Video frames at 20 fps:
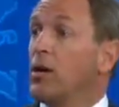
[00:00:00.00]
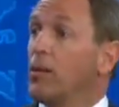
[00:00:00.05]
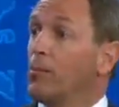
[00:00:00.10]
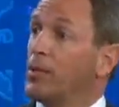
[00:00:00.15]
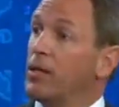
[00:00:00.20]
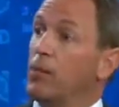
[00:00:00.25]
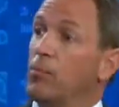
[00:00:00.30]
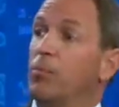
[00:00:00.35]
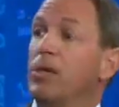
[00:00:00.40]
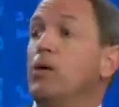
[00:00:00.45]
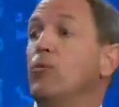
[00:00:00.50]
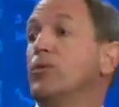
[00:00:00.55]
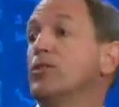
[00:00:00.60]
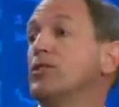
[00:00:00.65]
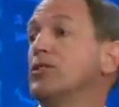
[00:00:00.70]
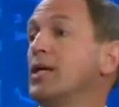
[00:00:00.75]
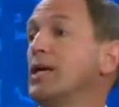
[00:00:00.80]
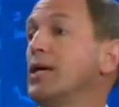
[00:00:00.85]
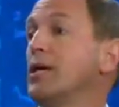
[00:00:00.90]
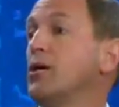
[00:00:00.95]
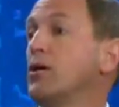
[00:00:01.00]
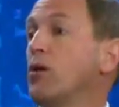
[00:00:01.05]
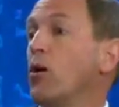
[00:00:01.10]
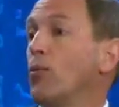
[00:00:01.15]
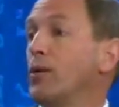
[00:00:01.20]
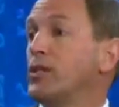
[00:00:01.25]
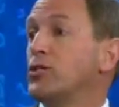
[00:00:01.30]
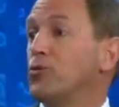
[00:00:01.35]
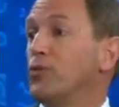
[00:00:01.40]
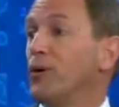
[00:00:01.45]
but then B, once they go
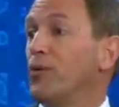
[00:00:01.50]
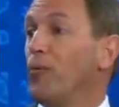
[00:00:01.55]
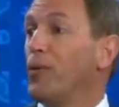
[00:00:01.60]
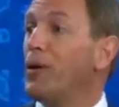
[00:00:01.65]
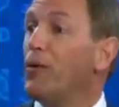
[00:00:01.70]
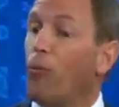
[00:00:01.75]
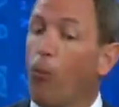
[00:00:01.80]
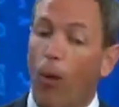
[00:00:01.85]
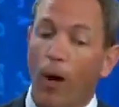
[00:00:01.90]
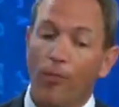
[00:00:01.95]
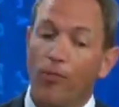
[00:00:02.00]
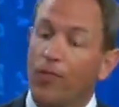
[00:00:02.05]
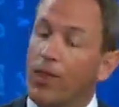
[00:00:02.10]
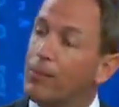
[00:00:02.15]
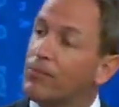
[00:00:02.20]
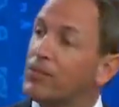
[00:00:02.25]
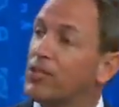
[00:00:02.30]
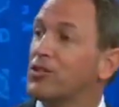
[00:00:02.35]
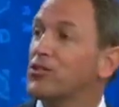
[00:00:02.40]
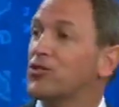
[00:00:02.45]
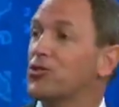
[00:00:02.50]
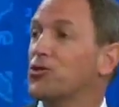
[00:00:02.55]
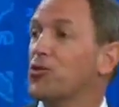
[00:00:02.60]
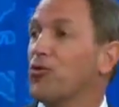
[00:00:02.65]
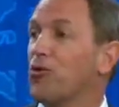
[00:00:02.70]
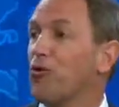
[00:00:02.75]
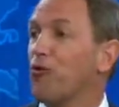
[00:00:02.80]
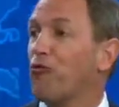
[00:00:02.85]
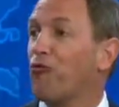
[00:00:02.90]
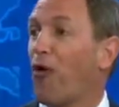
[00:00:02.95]
into it, we want them to
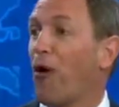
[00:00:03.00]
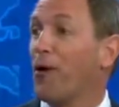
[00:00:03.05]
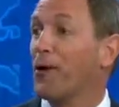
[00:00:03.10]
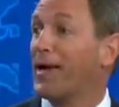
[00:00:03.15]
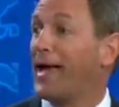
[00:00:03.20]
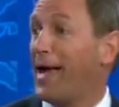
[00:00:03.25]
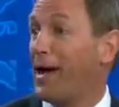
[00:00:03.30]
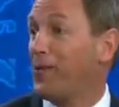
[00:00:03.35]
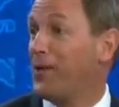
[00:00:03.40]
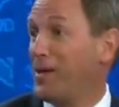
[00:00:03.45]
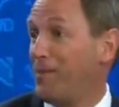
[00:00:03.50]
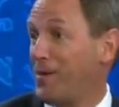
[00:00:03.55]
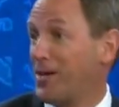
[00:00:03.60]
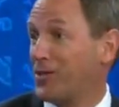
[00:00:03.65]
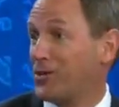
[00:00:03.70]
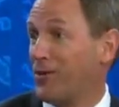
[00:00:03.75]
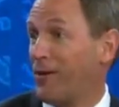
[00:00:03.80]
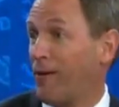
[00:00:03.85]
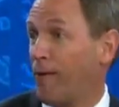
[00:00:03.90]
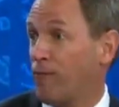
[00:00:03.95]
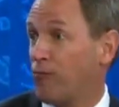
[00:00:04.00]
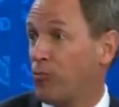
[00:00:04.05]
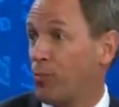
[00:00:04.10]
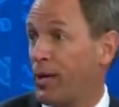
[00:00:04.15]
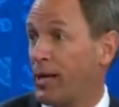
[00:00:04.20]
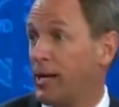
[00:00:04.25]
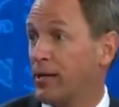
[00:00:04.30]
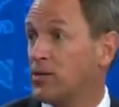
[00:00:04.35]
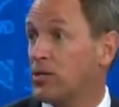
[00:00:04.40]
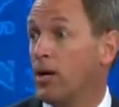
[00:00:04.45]
serve our county mental health
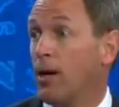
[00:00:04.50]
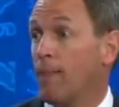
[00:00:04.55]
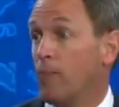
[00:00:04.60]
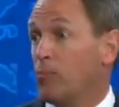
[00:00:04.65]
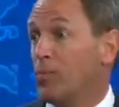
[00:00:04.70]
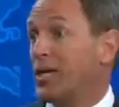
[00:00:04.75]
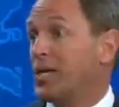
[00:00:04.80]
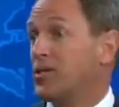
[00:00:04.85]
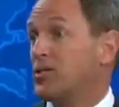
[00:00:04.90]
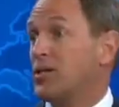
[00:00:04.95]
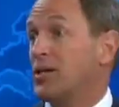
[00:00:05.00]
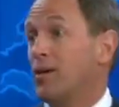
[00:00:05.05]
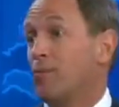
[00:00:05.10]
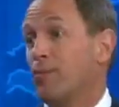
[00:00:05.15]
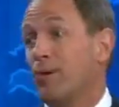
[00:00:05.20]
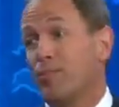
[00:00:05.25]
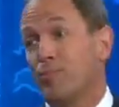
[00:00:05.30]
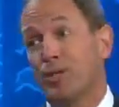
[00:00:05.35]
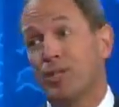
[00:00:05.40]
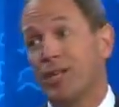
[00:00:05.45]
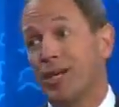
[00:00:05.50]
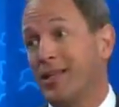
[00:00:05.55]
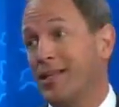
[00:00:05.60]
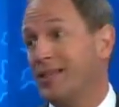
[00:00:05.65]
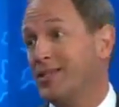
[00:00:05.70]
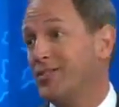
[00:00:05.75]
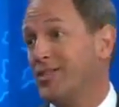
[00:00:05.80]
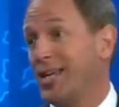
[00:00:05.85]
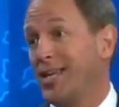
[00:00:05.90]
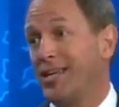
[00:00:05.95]
plans because particularly in
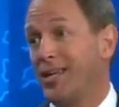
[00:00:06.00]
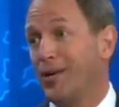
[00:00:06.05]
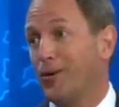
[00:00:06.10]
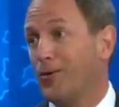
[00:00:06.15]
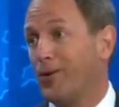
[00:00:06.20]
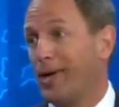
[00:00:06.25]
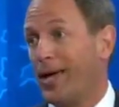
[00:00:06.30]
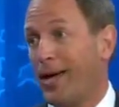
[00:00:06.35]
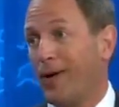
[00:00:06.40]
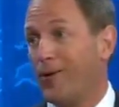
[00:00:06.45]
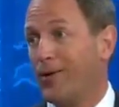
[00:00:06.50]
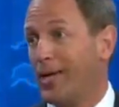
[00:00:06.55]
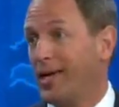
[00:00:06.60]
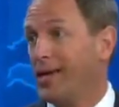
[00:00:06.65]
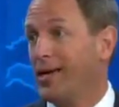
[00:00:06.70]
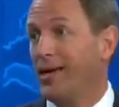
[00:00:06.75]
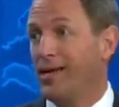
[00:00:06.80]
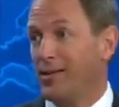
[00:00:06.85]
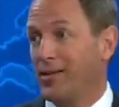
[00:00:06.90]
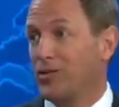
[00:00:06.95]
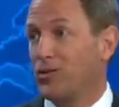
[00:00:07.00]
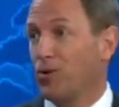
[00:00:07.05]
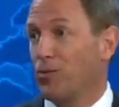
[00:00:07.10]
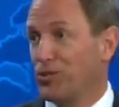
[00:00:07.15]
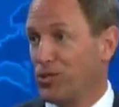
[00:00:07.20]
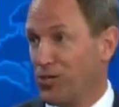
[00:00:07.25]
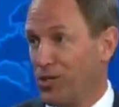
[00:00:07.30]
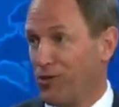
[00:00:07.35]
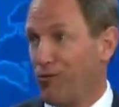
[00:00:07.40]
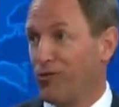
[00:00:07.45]
San Diego County, these
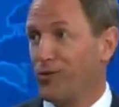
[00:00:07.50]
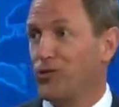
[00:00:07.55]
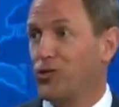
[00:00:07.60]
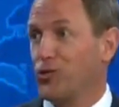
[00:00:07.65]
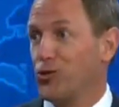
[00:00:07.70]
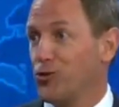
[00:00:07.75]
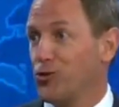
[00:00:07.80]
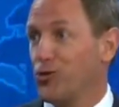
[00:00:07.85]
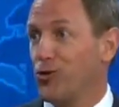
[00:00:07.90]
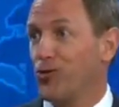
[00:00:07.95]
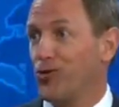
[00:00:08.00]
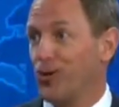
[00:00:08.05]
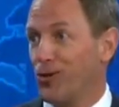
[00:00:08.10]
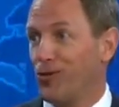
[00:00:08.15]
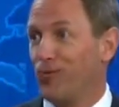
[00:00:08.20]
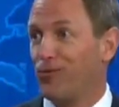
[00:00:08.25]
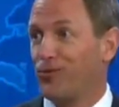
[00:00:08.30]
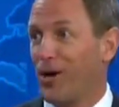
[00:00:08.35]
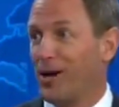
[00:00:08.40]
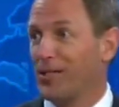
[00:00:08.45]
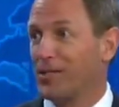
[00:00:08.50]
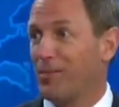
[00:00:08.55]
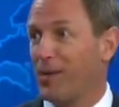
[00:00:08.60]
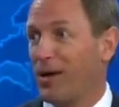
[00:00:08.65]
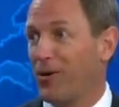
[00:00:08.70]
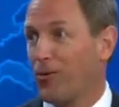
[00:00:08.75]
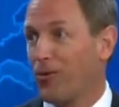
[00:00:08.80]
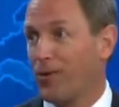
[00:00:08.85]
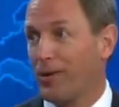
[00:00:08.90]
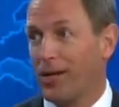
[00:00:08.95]
homeless individuals you've talked about
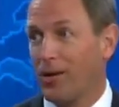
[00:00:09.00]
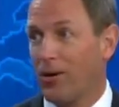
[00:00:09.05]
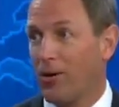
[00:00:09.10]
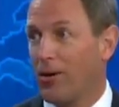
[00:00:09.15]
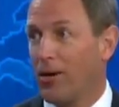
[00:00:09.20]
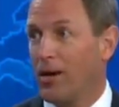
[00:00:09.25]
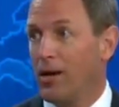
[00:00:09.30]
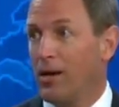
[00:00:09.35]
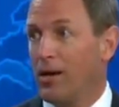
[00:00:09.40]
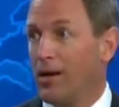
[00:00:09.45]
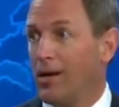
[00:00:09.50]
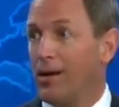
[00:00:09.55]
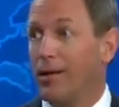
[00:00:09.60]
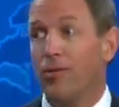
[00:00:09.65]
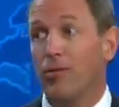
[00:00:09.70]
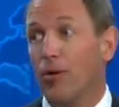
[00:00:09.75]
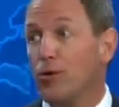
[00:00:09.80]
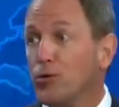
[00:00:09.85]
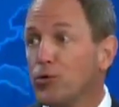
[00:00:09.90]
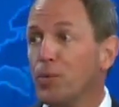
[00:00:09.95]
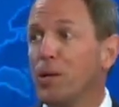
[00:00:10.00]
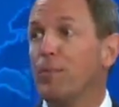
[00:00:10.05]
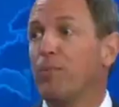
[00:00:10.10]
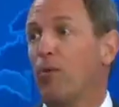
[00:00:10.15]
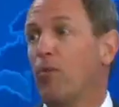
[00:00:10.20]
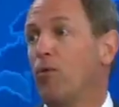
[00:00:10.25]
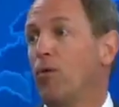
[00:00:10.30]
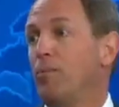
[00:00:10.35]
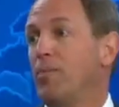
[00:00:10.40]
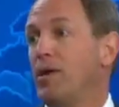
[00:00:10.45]
earlier, those people
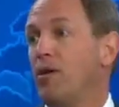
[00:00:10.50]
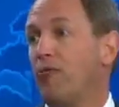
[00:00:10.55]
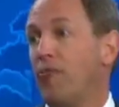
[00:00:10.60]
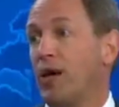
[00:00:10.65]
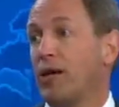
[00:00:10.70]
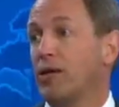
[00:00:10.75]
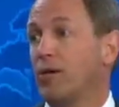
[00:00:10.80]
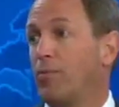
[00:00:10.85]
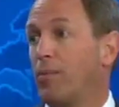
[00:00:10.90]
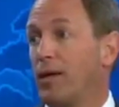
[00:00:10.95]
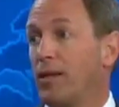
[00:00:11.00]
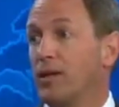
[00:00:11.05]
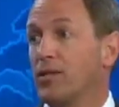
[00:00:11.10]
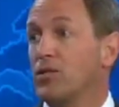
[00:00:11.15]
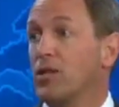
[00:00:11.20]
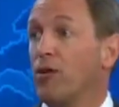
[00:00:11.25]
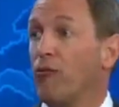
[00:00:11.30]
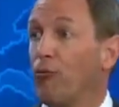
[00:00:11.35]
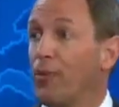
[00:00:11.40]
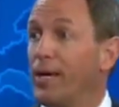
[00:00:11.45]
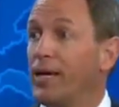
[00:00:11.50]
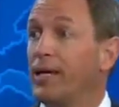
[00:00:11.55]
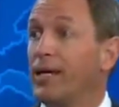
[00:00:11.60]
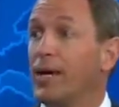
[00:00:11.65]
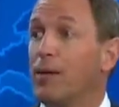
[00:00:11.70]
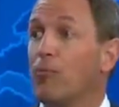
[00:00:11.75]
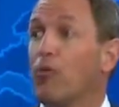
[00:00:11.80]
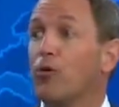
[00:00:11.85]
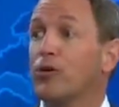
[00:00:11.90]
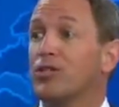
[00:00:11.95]
will be affected by this. If we can
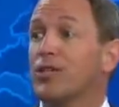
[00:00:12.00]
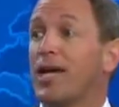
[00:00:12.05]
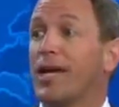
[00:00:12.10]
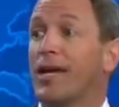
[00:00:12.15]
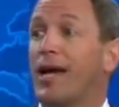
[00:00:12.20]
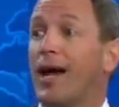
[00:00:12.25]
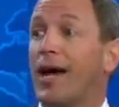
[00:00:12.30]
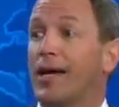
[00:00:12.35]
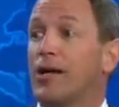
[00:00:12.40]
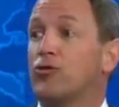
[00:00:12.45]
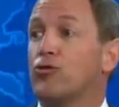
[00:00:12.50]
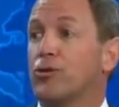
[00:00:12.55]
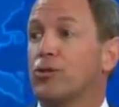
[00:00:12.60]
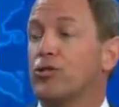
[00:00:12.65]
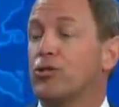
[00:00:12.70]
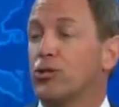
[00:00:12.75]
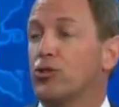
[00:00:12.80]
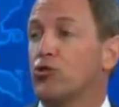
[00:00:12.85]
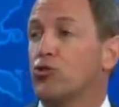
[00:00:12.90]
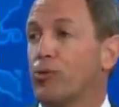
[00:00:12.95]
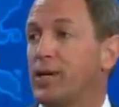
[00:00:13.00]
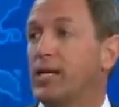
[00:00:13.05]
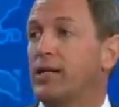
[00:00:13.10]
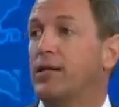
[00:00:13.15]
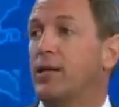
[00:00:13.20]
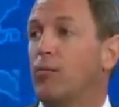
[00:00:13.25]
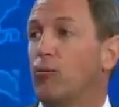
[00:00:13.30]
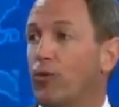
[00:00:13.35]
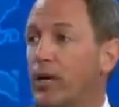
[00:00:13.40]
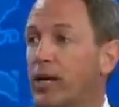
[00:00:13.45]
get more psychiatrists to treat
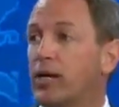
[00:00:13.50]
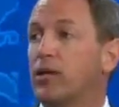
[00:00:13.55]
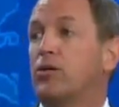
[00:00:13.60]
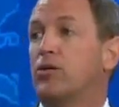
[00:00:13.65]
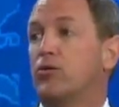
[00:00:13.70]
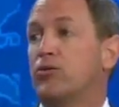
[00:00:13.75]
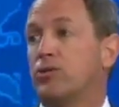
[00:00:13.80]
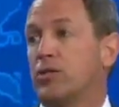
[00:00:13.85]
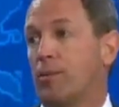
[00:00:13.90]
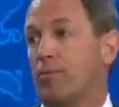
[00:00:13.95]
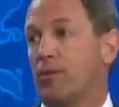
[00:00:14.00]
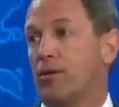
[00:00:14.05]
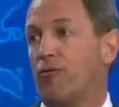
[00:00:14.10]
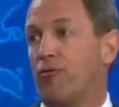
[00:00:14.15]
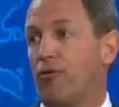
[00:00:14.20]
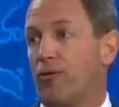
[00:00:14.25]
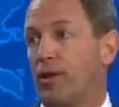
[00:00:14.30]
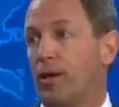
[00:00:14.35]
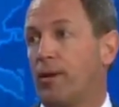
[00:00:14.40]
them, we can do something for them.